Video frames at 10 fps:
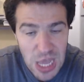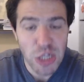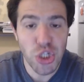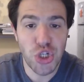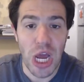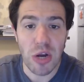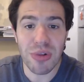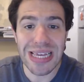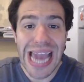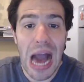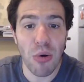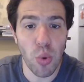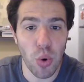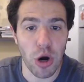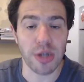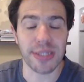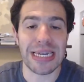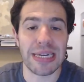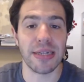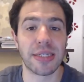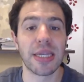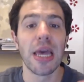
Generally, how it works is